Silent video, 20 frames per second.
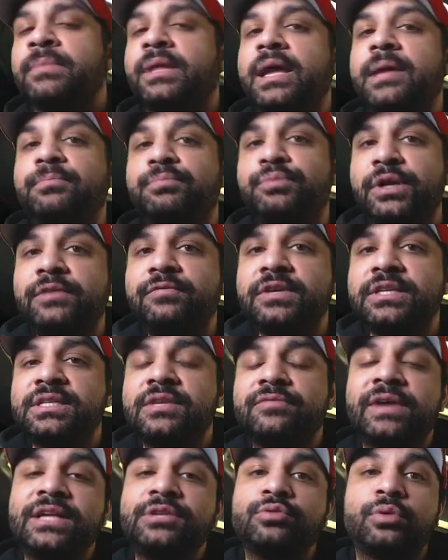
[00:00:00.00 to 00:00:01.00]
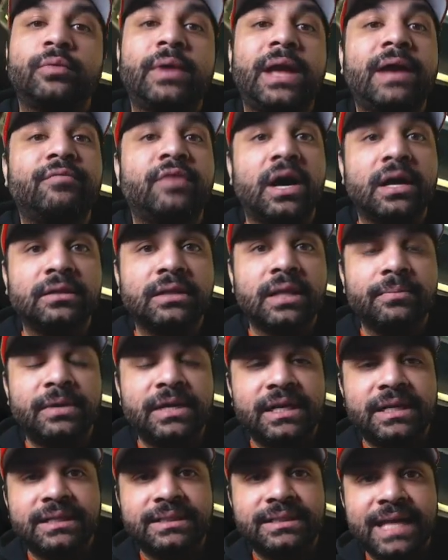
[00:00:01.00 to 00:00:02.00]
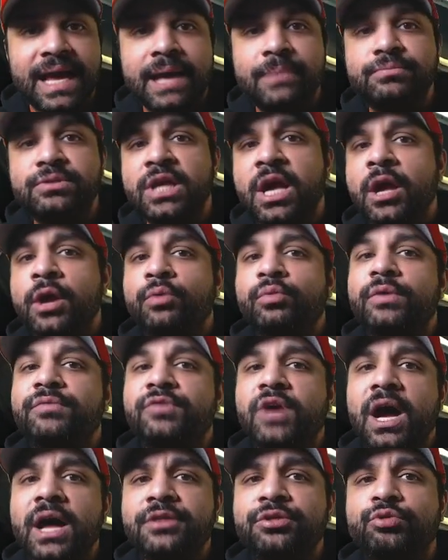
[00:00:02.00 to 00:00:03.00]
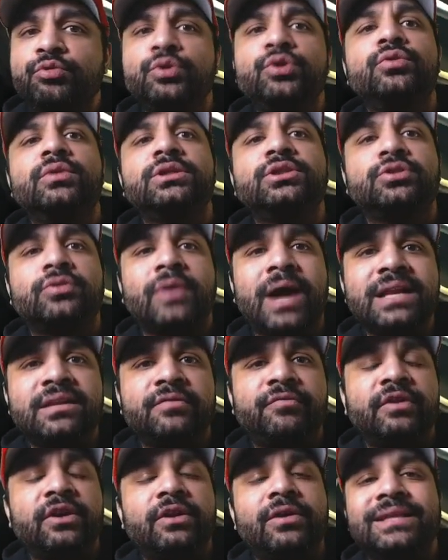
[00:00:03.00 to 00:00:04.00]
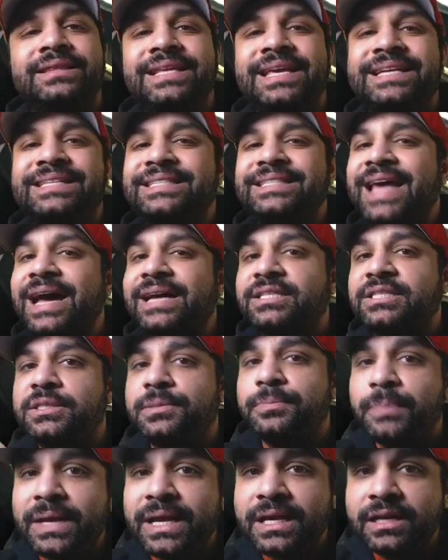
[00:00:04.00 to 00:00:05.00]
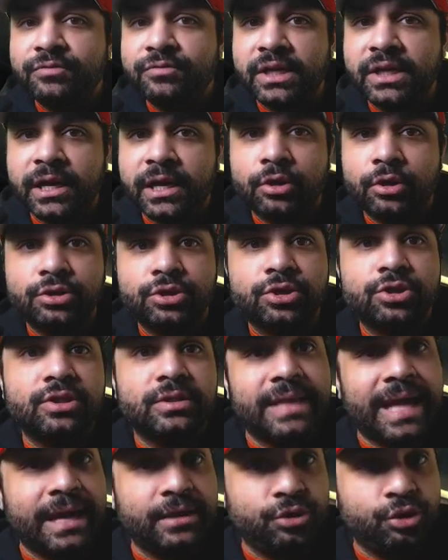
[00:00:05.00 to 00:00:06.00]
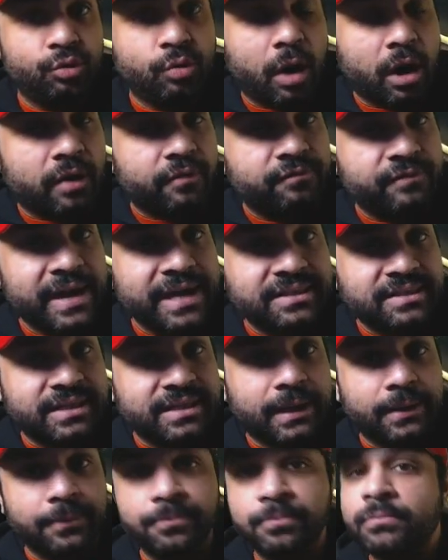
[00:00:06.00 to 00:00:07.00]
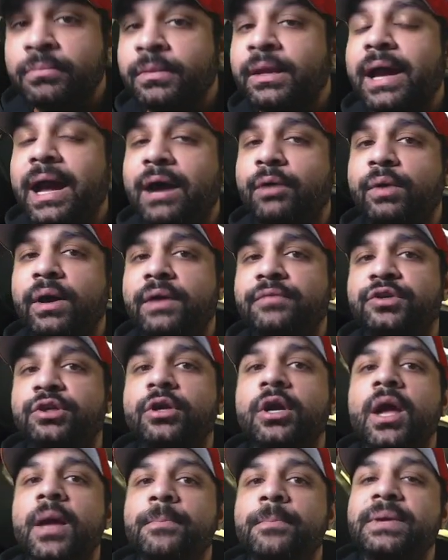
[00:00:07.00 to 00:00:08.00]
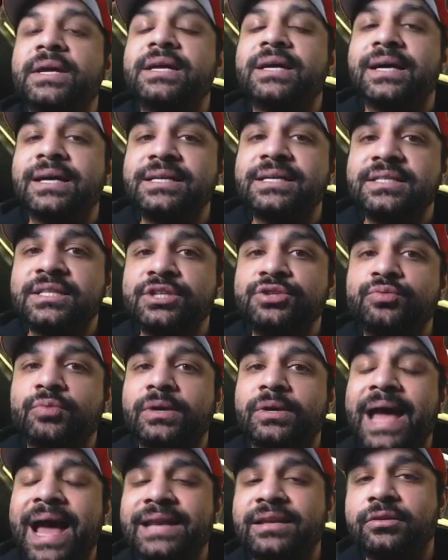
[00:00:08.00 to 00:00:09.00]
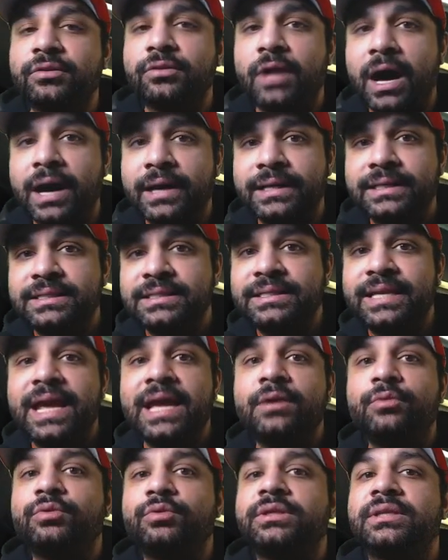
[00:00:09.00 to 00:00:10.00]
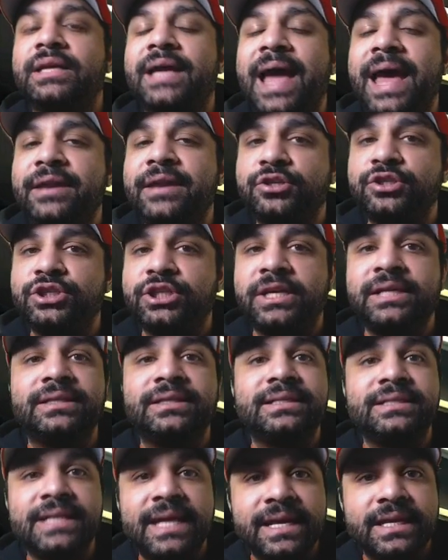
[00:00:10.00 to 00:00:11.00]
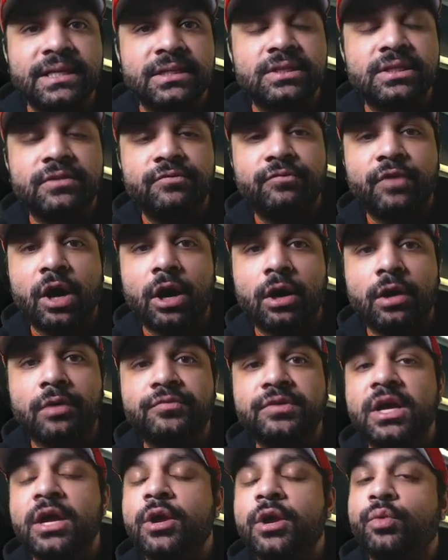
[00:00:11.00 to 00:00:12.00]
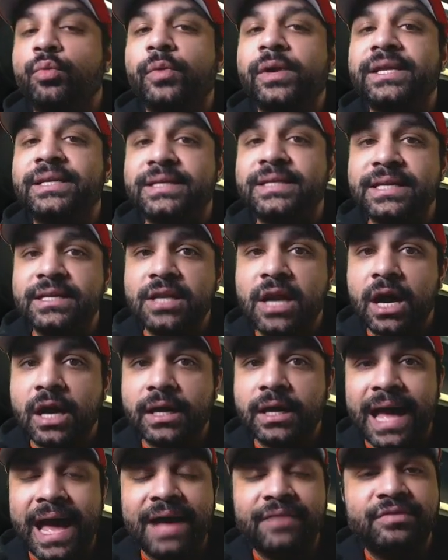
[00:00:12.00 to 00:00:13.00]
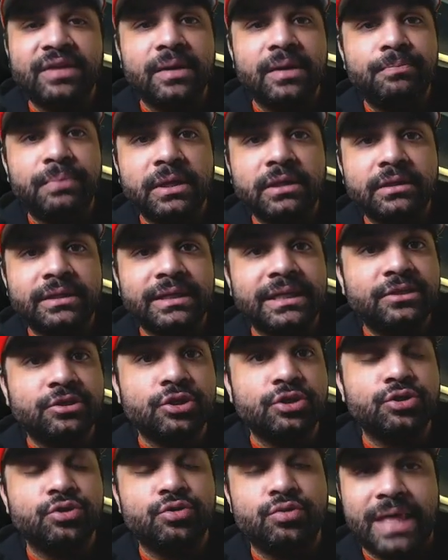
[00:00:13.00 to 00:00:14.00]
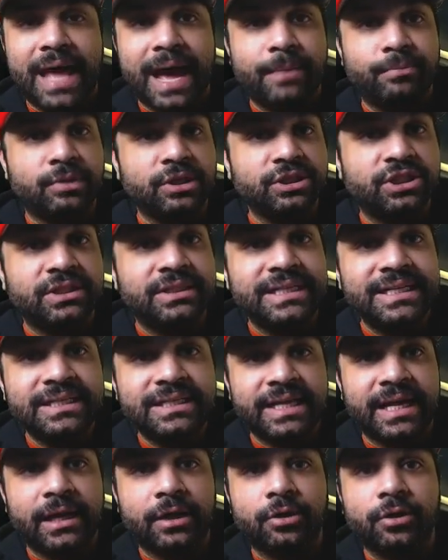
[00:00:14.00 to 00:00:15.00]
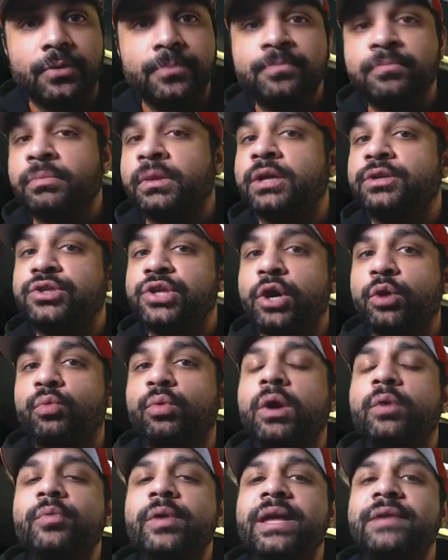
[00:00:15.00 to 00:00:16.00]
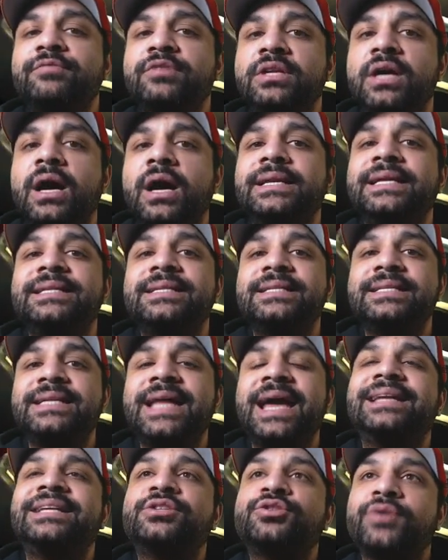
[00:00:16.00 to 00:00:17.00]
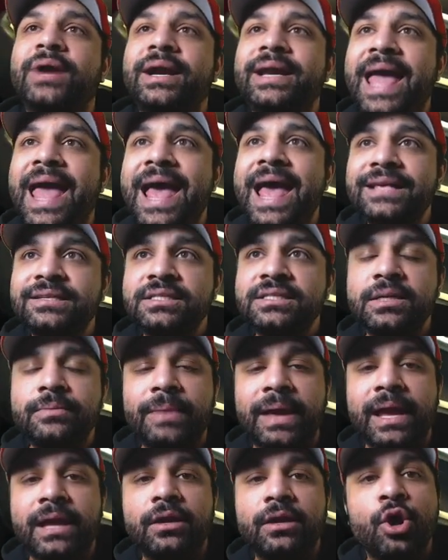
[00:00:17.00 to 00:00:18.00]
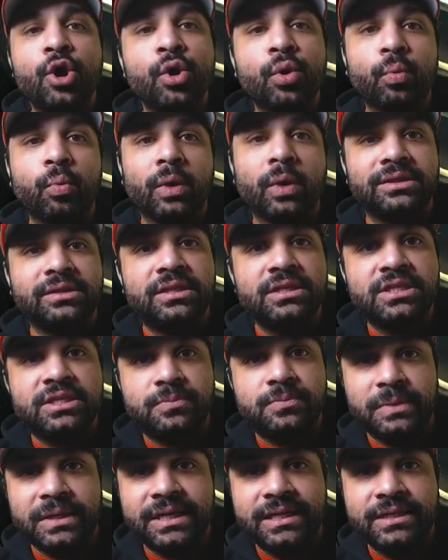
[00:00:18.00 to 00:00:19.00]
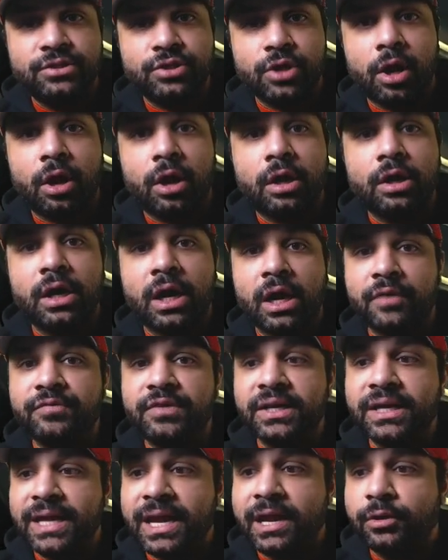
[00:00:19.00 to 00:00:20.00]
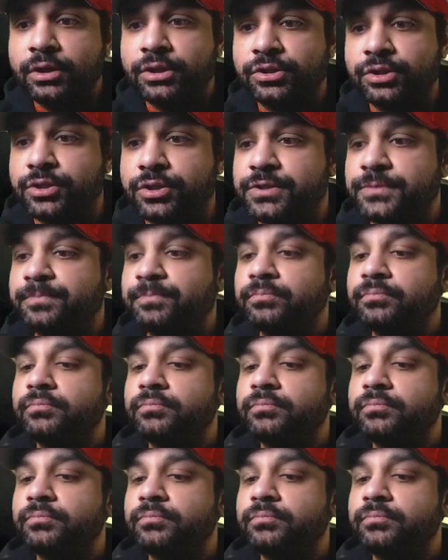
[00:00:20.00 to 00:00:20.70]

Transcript: In previous events where we have unlimited attempts, we've gone through and tried to figure out the exact speed of the characters that you are facing. However, because this one had a lot at stake with the energy and the tickets involved, we did not have the ability to do that much detail. So what we have done instead is try to estimate what the speeds are of the characters.